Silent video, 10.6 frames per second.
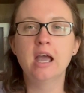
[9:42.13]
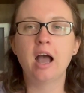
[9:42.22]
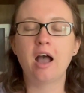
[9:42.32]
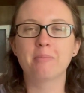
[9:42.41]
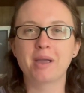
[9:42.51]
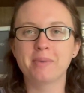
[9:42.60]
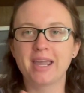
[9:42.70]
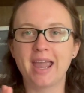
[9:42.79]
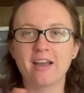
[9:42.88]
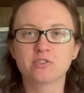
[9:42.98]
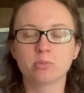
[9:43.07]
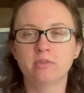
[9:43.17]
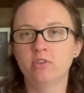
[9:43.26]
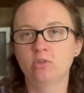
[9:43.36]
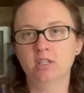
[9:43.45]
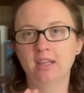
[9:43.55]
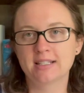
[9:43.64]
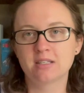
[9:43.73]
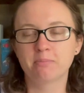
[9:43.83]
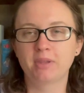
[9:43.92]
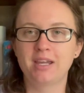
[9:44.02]
I might have to review the
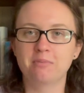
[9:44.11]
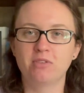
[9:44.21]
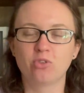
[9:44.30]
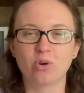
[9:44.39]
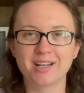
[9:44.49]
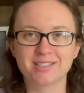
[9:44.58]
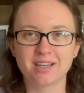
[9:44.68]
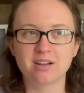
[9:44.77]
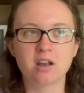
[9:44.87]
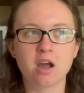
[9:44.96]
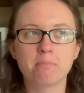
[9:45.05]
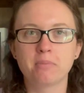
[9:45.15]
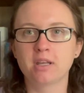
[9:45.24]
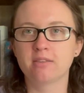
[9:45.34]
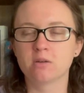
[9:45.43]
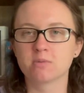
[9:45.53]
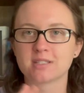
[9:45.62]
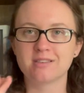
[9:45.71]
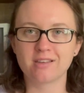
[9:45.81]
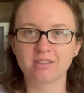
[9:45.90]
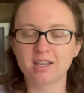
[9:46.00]
lesson plan before I set it up, but there was
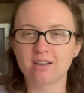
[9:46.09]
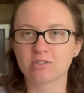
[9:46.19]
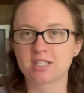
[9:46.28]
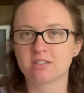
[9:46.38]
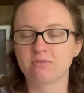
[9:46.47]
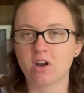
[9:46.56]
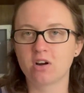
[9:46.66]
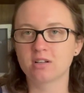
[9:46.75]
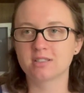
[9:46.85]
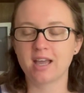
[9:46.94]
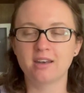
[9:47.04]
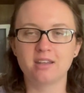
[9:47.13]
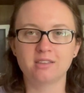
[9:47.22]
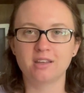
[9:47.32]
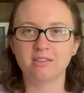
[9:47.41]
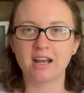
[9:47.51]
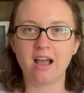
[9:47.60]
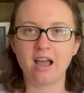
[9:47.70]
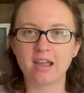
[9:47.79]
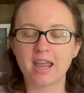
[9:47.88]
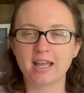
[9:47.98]
nothing else as far as anything that
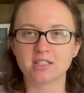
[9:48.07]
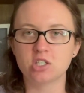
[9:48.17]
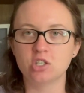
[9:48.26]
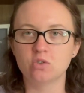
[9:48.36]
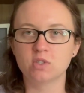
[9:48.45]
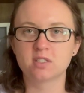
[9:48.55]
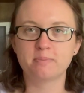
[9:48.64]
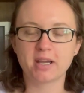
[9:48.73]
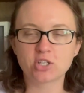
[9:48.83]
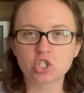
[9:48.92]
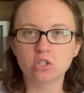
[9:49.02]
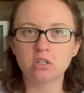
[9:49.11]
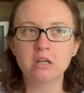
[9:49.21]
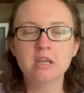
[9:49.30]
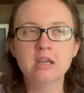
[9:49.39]
I had to do special.